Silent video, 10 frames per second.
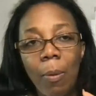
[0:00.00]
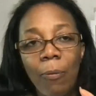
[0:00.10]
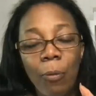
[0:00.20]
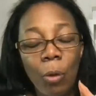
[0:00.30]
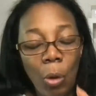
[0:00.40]

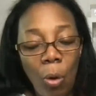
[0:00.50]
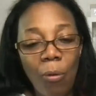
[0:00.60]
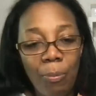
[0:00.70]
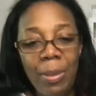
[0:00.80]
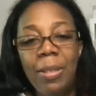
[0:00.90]
for a lot
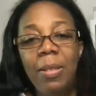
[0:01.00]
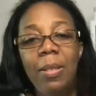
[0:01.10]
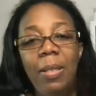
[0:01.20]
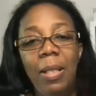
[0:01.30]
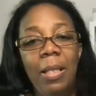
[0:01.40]
of
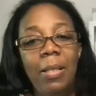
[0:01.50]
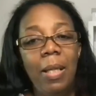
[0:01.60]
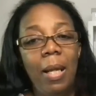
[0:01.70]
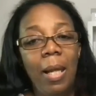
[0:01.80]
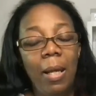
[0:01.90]
businesses,
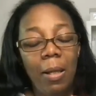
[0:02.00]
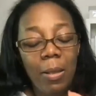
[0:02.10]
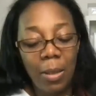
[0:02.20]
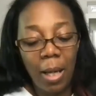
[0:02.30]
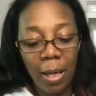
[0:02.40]
it
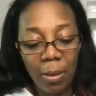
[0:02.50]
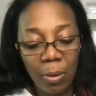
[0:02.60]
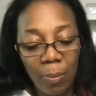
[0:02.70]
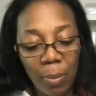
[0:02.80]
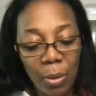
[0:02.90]
can take
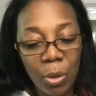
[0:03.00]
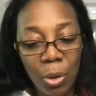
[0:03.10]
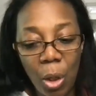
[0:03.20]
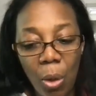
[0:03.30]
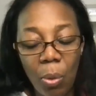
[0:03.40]
them
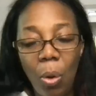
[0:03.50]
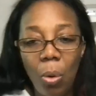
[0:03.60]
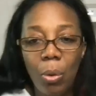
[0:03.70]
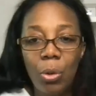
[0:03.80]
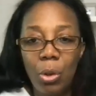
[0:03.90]
so
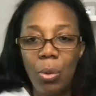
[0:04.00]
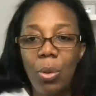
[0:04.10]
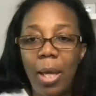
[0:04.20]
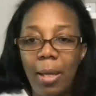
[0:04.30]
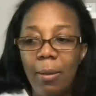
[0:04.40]
long to
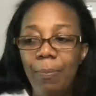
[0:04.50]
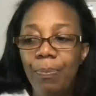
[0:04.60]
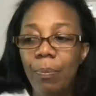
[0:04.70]
then